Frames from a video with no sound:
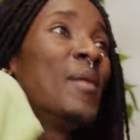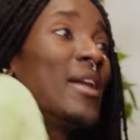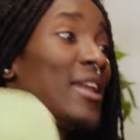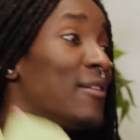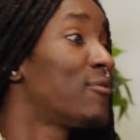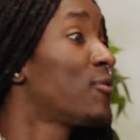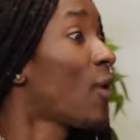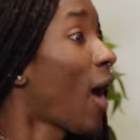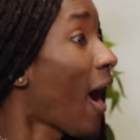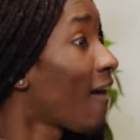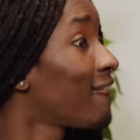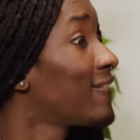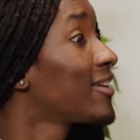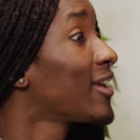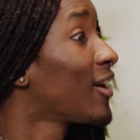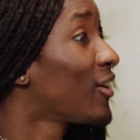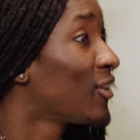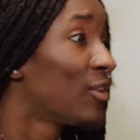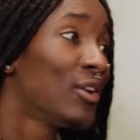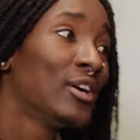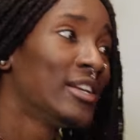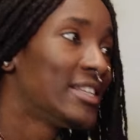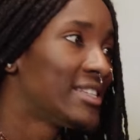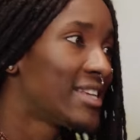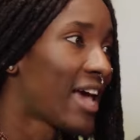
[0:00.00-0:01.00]
But if you're having a
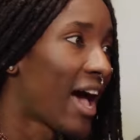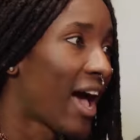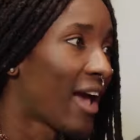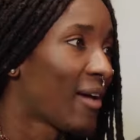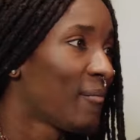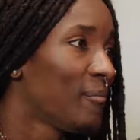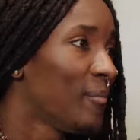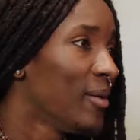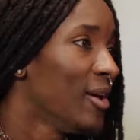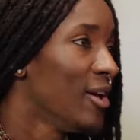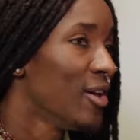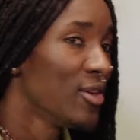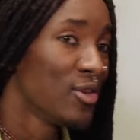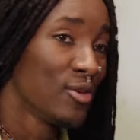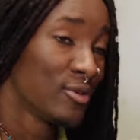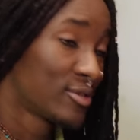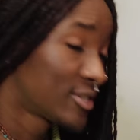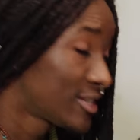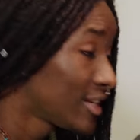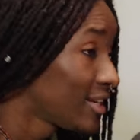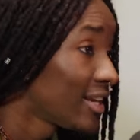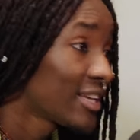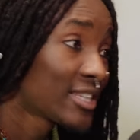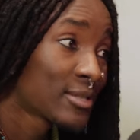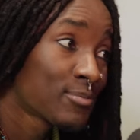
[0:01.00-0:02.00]
good time, you
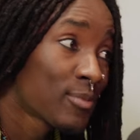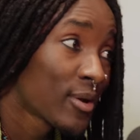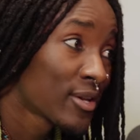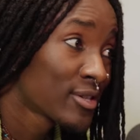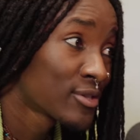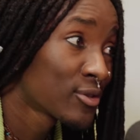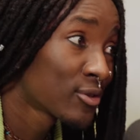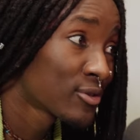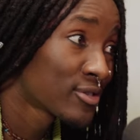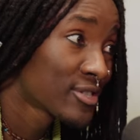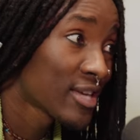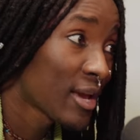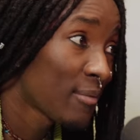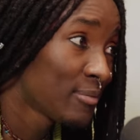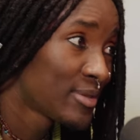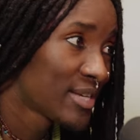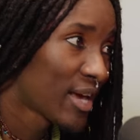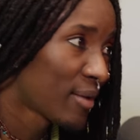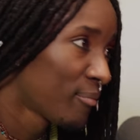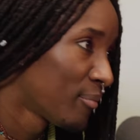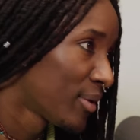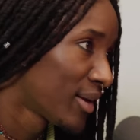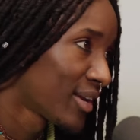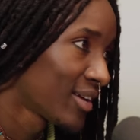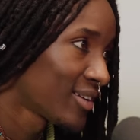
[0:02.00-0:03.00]
still experience those same
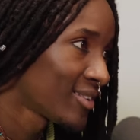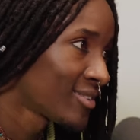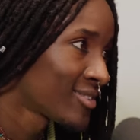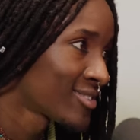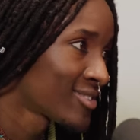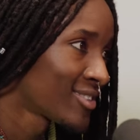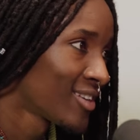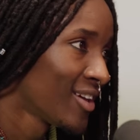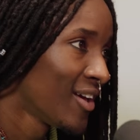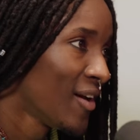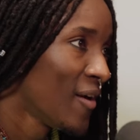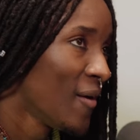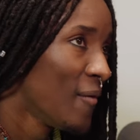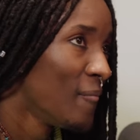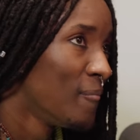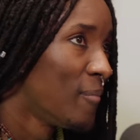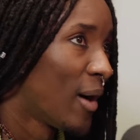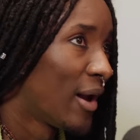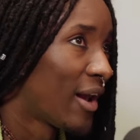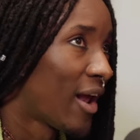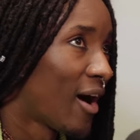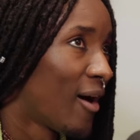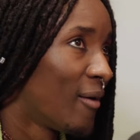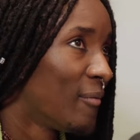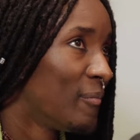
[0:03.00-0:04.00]
10 minutes,
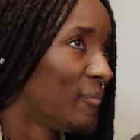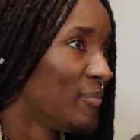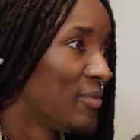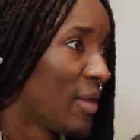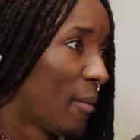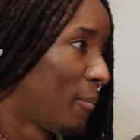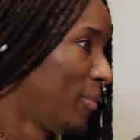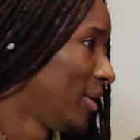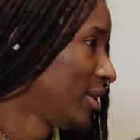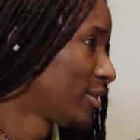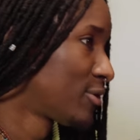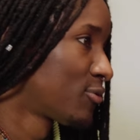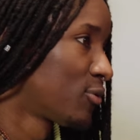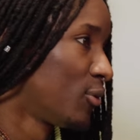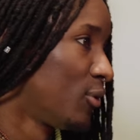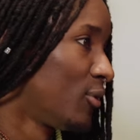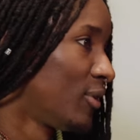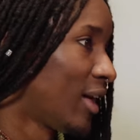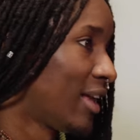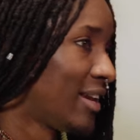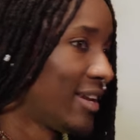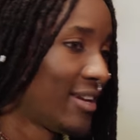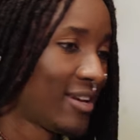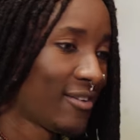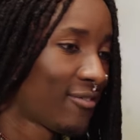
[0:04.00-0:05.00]
but they're
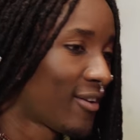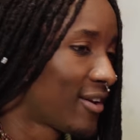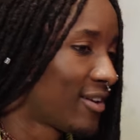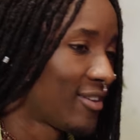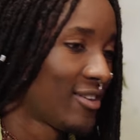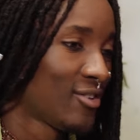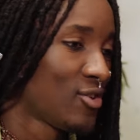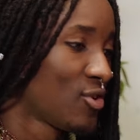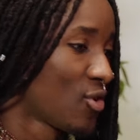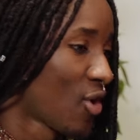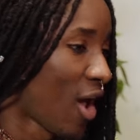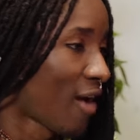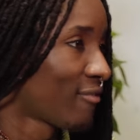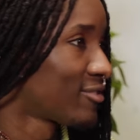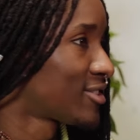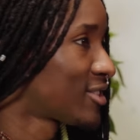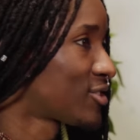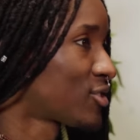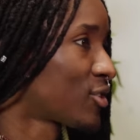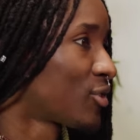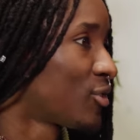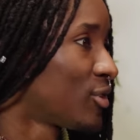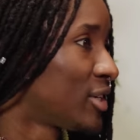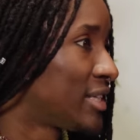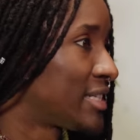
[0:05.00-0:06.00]
blissful. And it even, you know, you're having
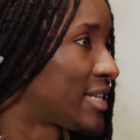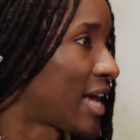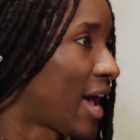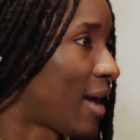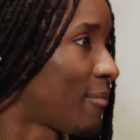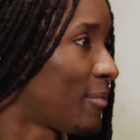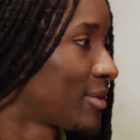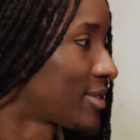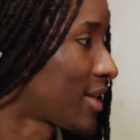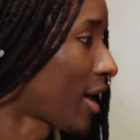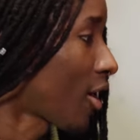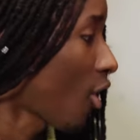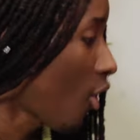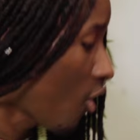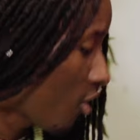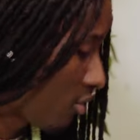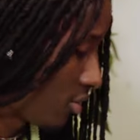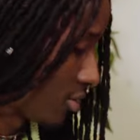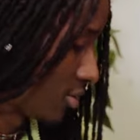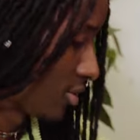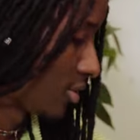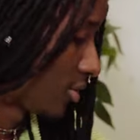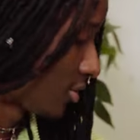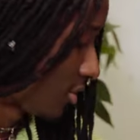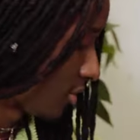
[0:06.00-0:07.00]
such a good time. It's like,
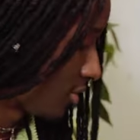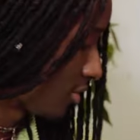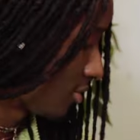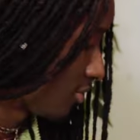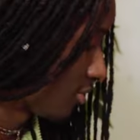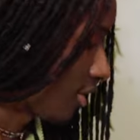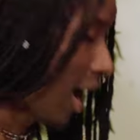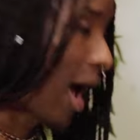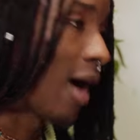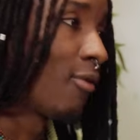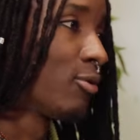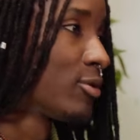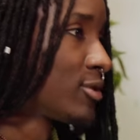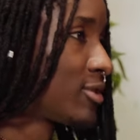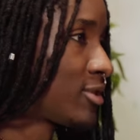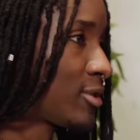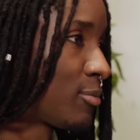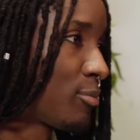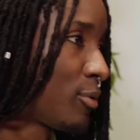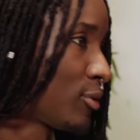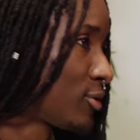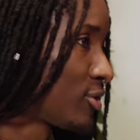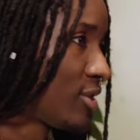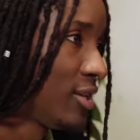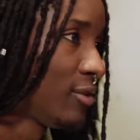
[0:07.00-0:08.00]
oh, I was
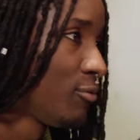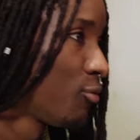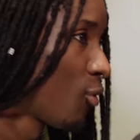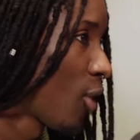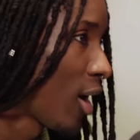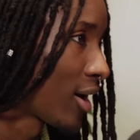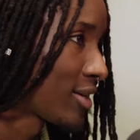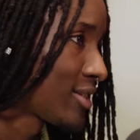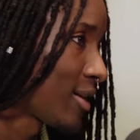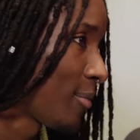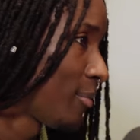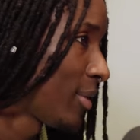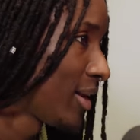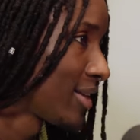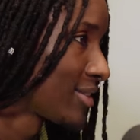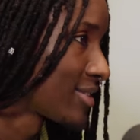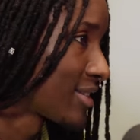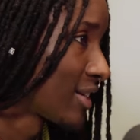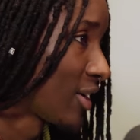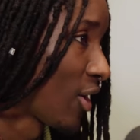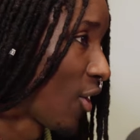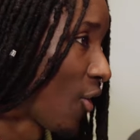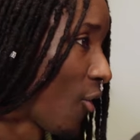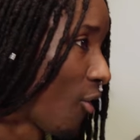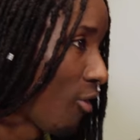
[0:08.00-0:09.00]
supposed to leave work 10
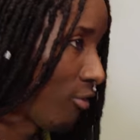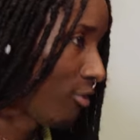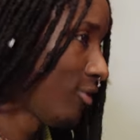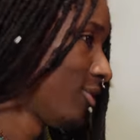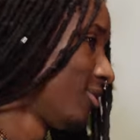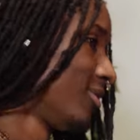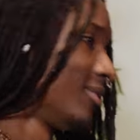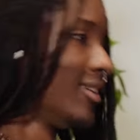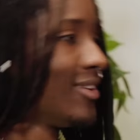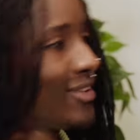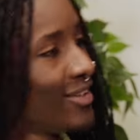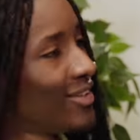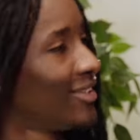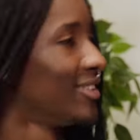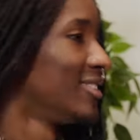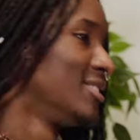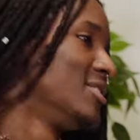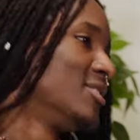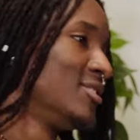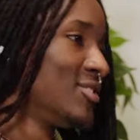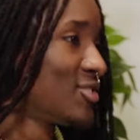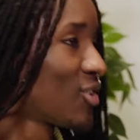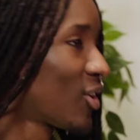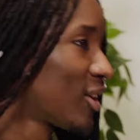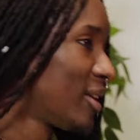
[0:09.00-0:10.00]
minutes ago. Oh,
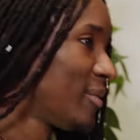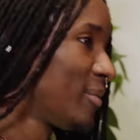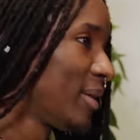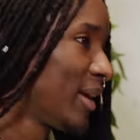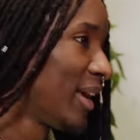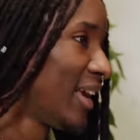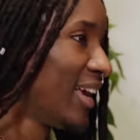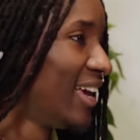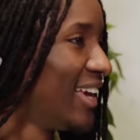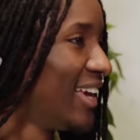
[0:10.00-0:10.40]
jolly me.